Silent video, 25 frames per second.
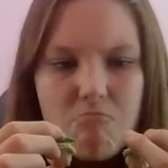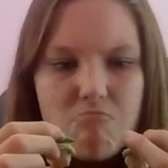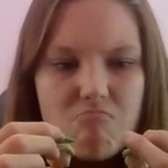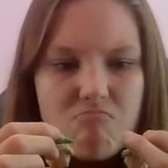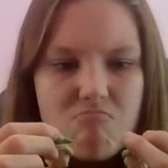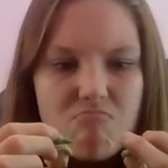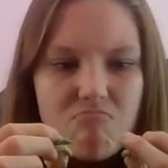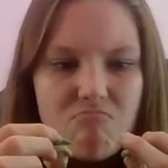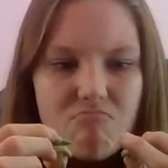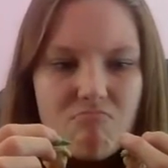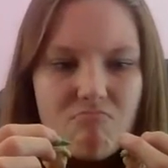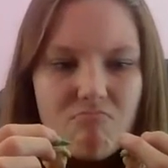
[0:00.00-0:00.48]

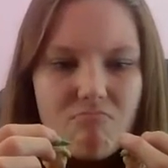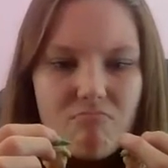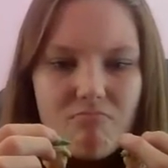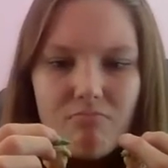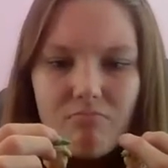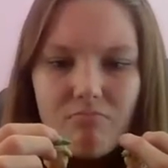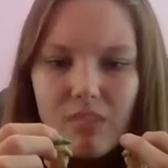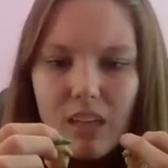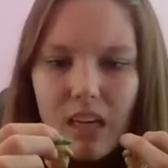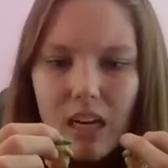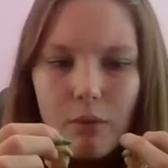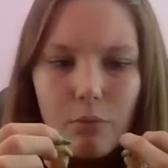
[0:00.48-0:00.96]

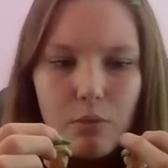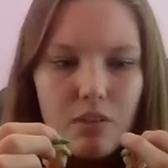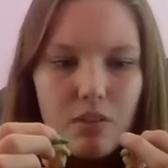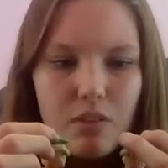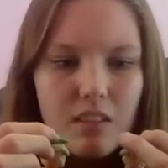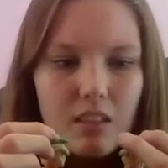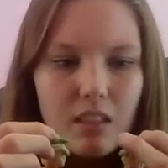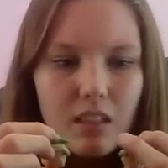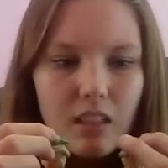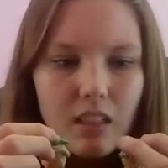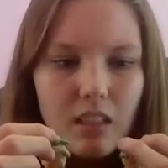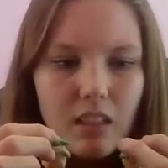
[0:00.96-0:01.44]
I would
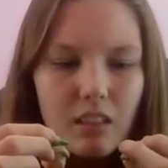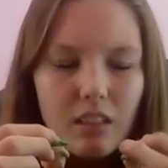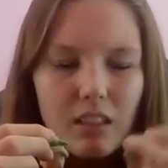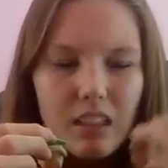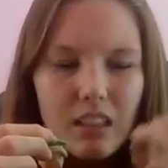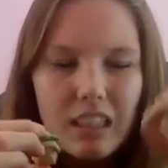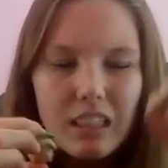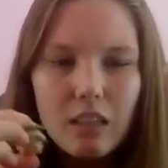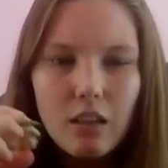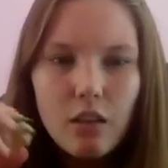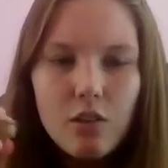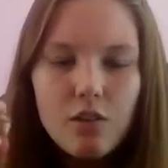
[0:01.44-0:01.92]
say
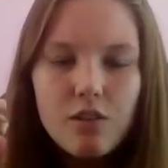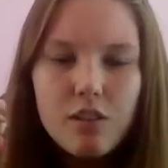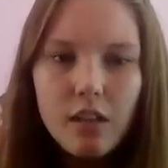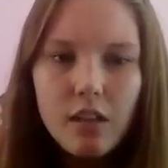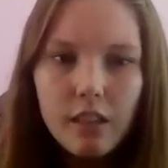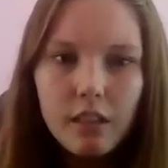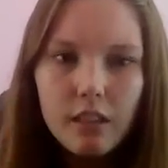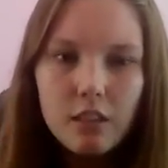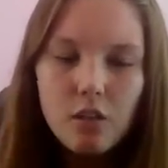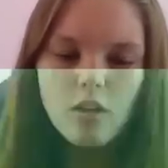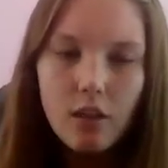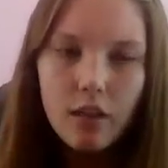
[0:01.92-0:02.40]
the ears on the